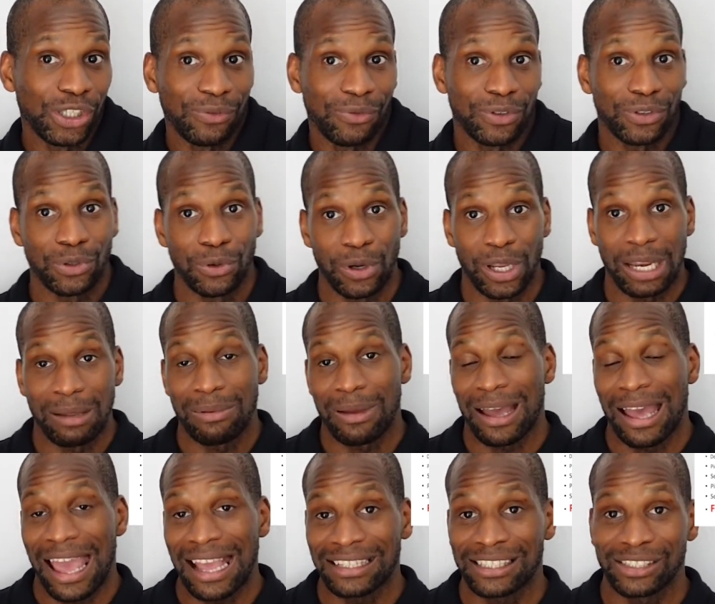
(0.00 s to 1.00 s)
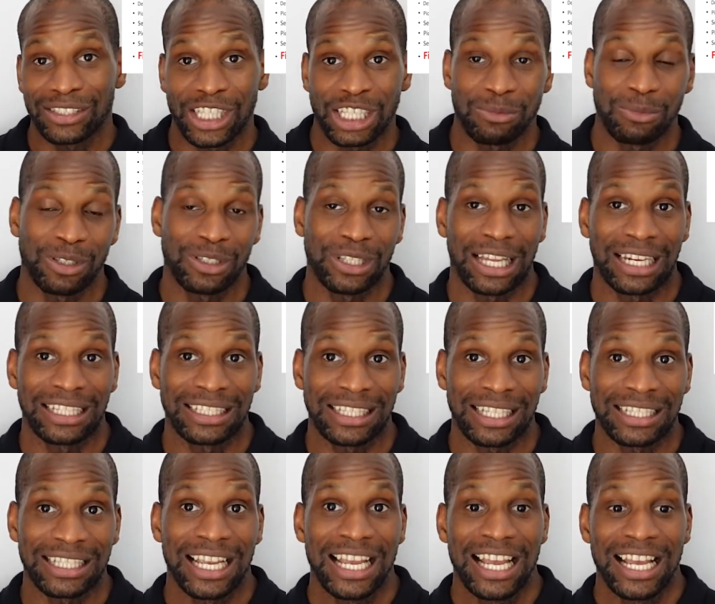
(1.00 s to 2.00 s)
if we're talking about exercise
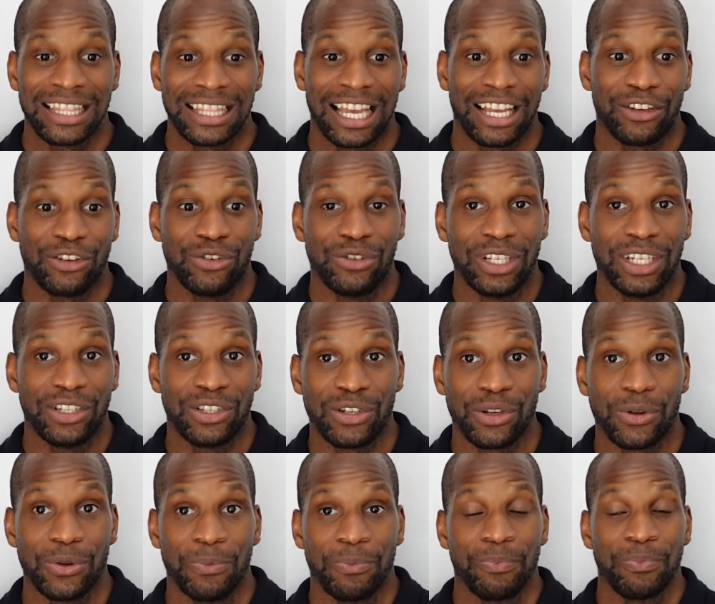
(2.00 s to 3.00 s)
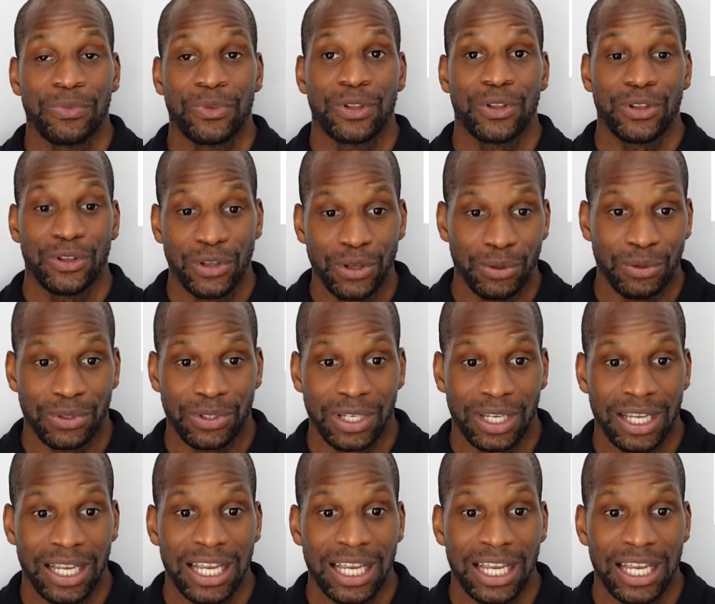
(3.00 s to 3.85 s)
modalities, that you need to use.